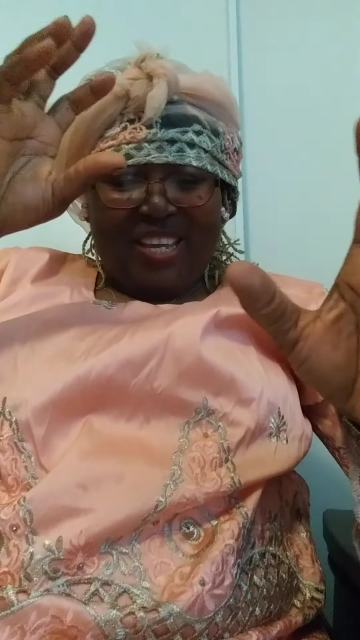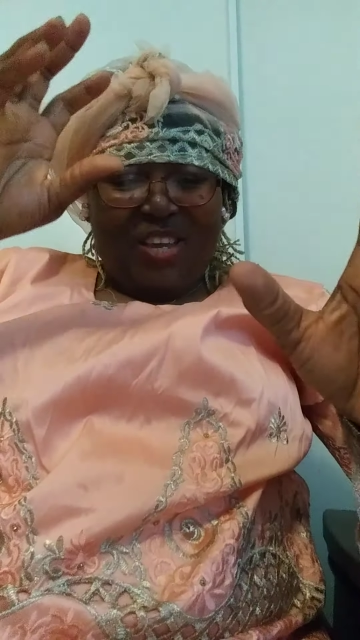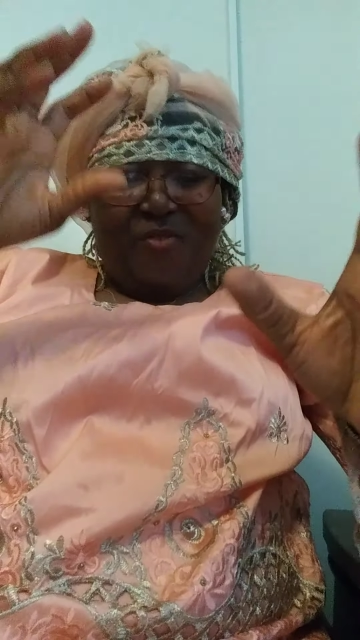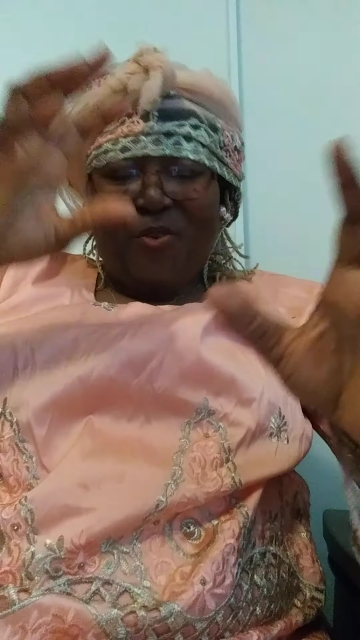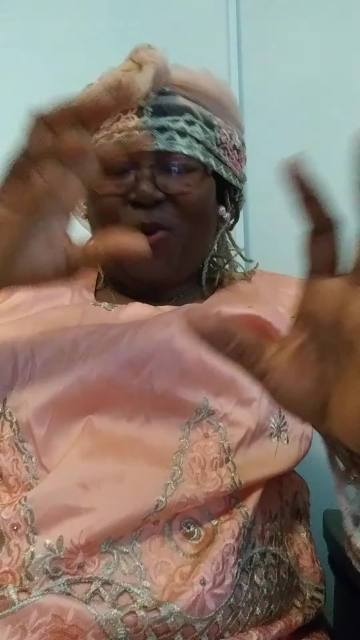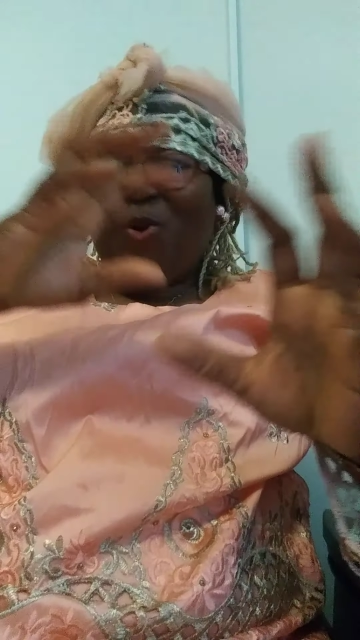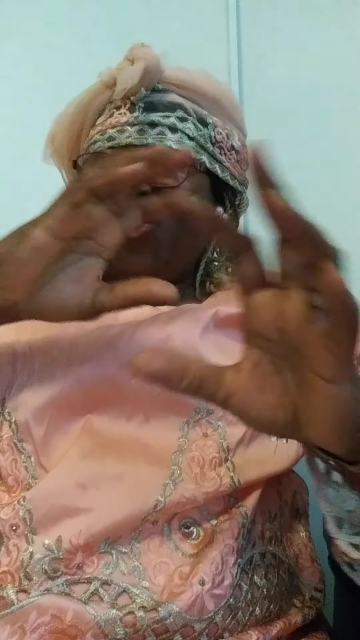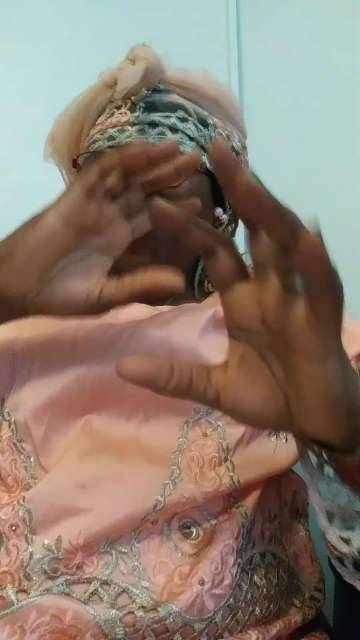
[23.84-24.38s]

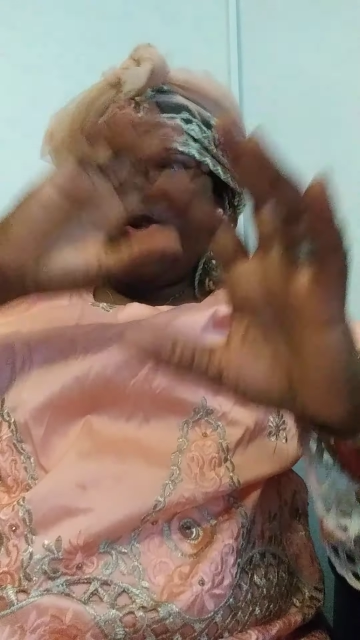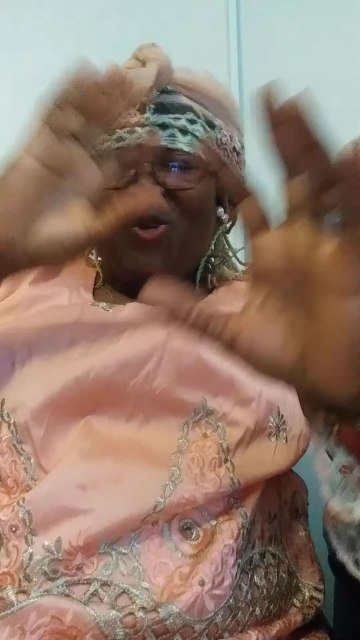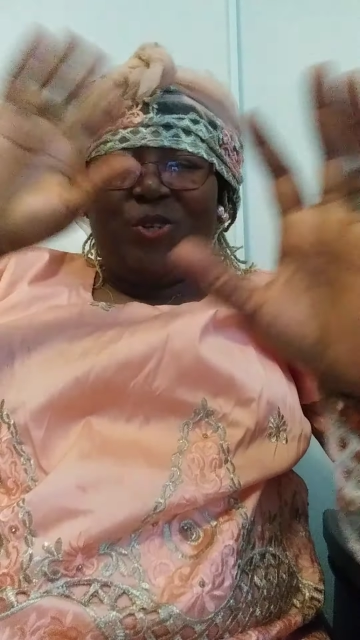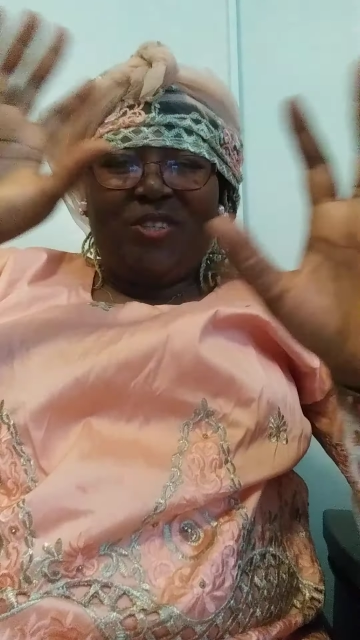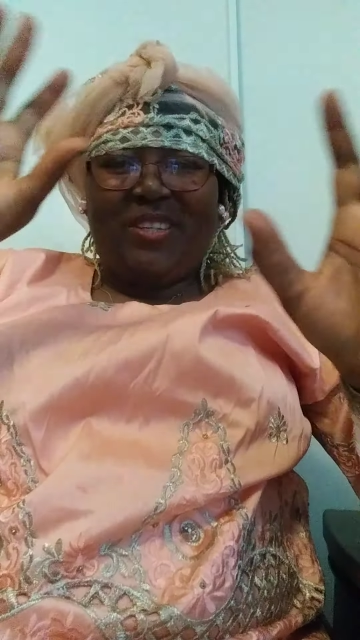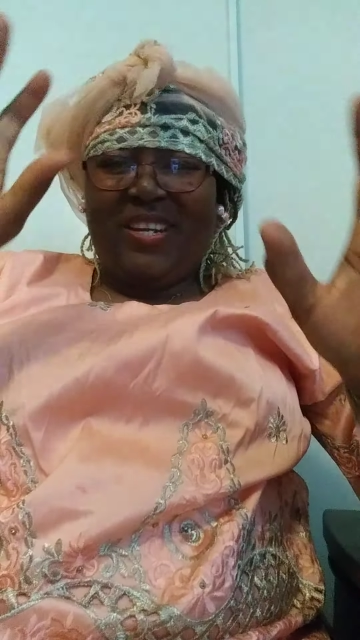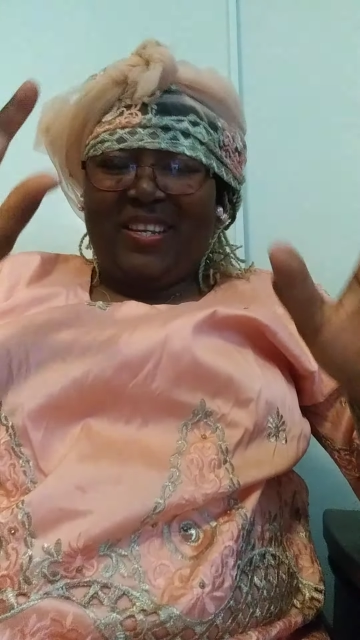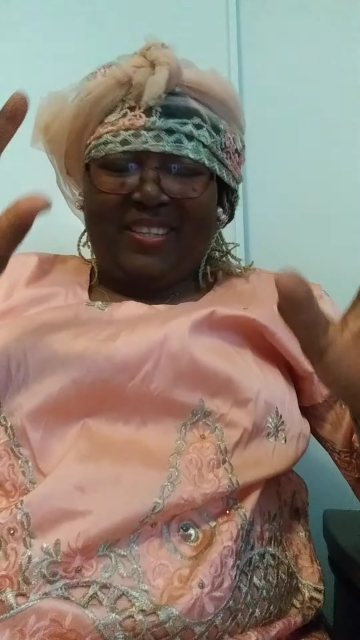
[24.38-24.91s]
giving
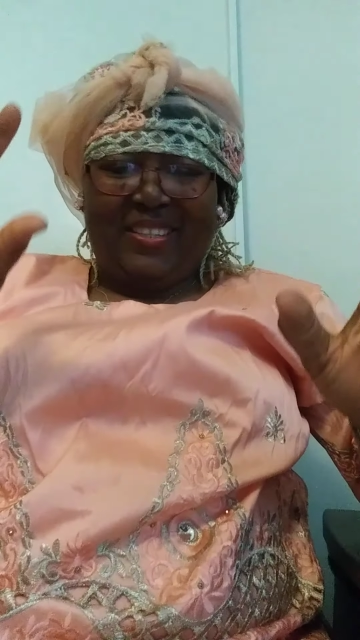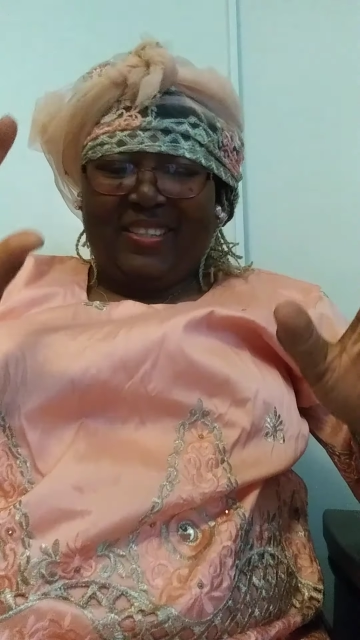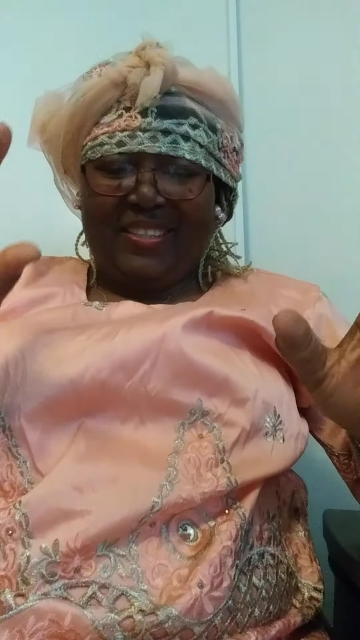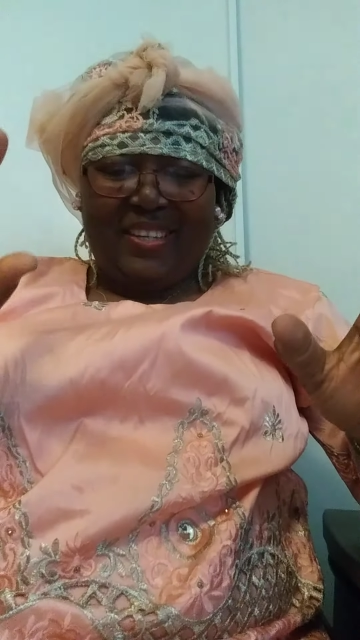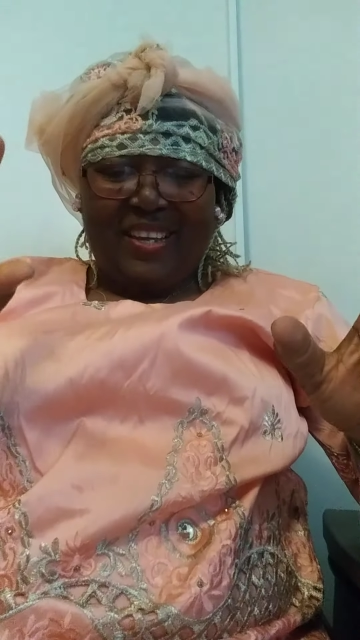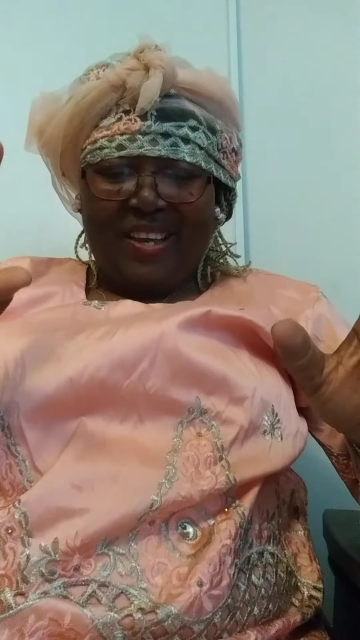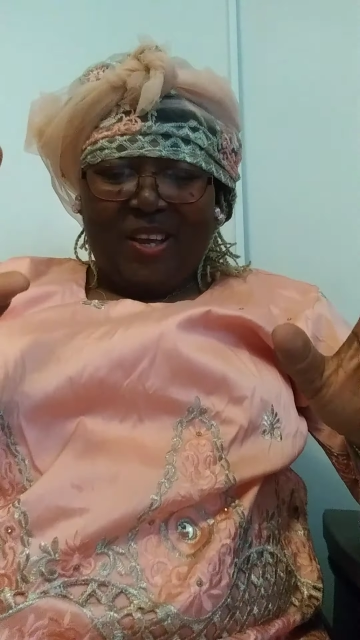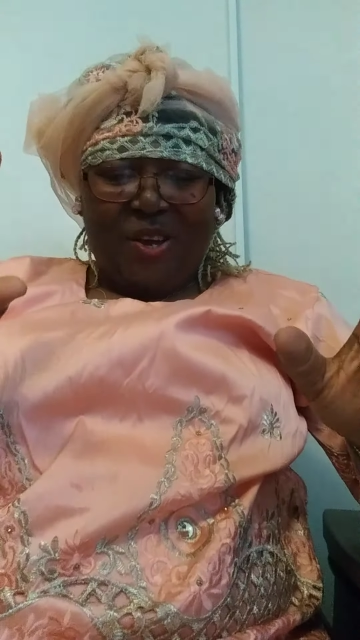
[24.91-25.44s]

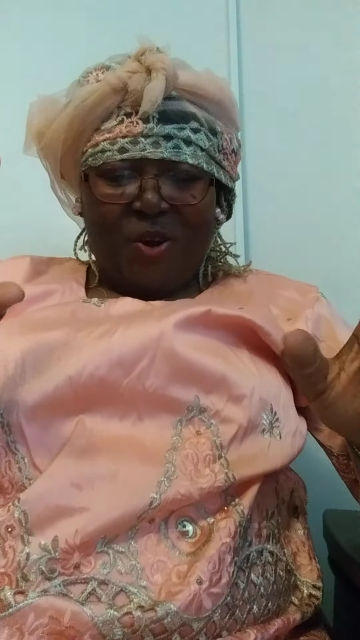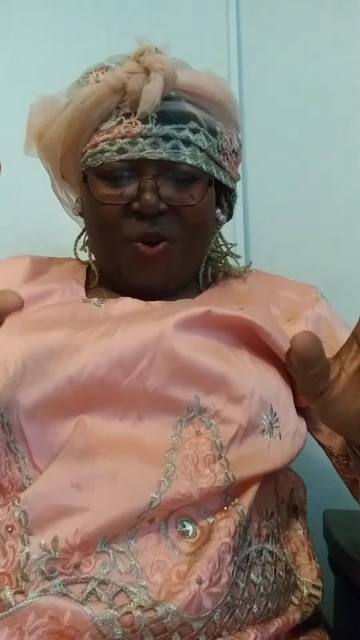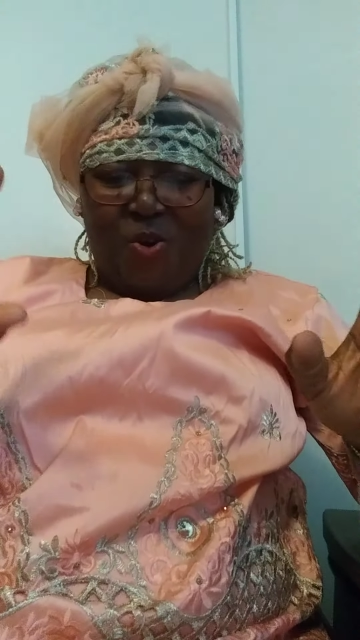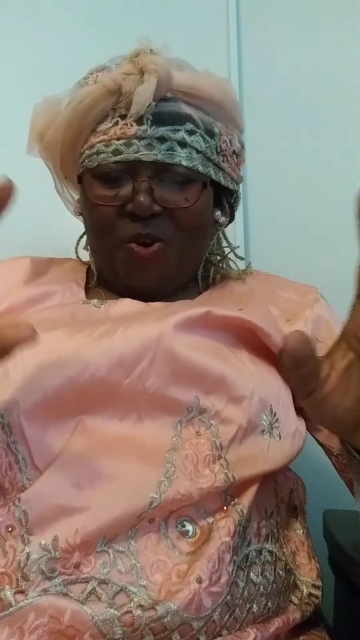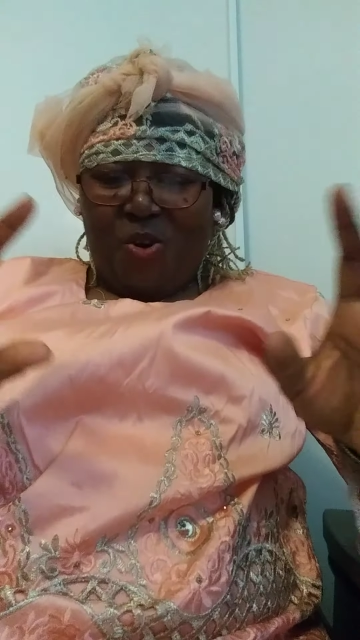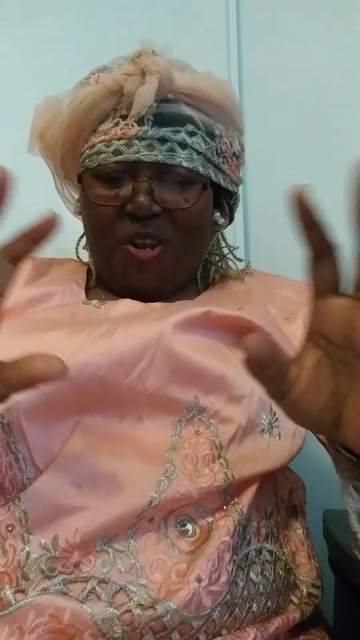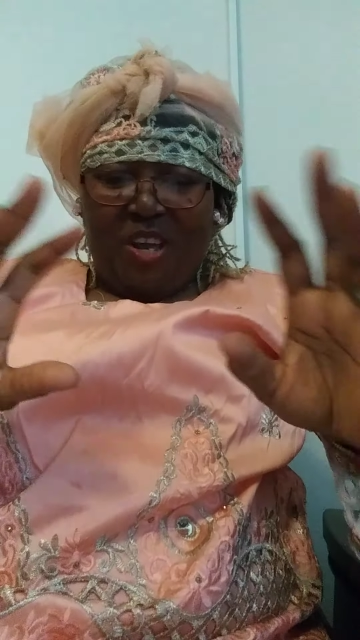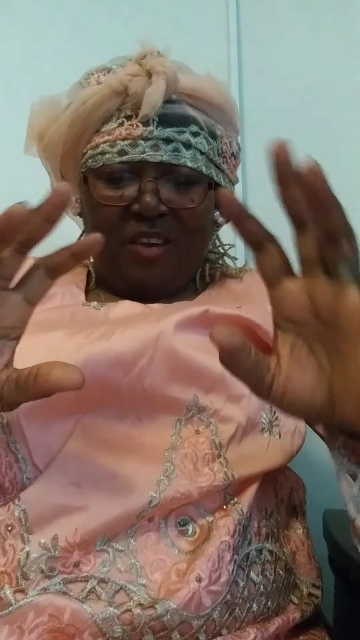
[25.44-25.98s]
gloriousness.
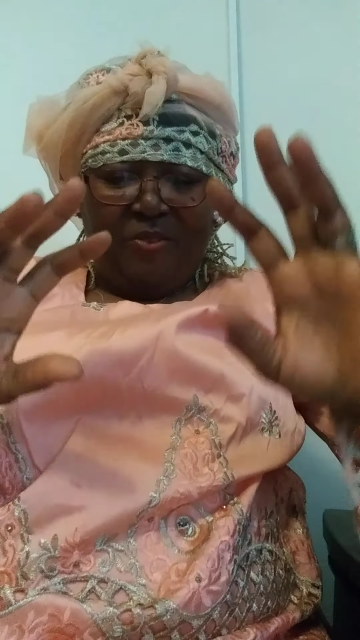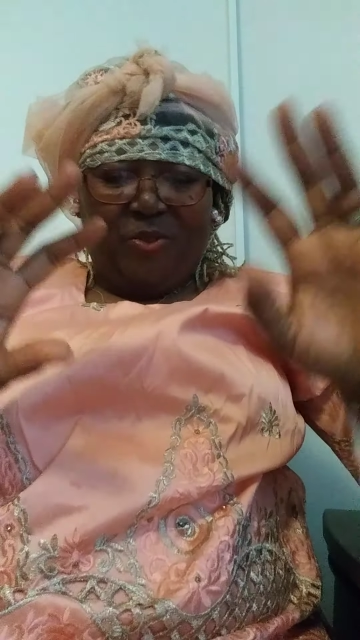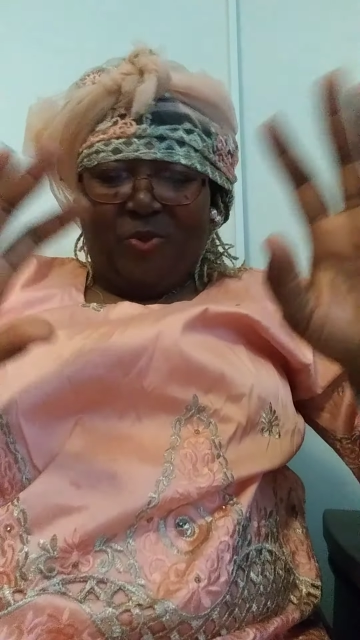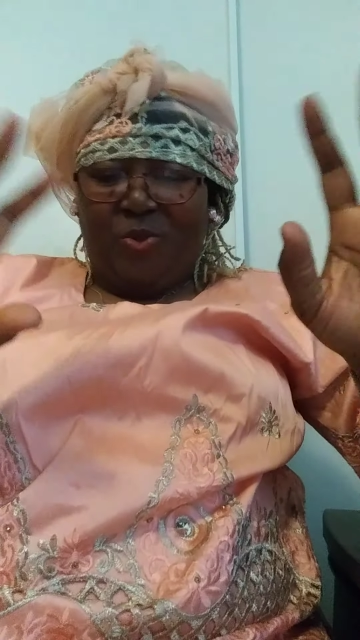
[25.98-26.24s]
All you have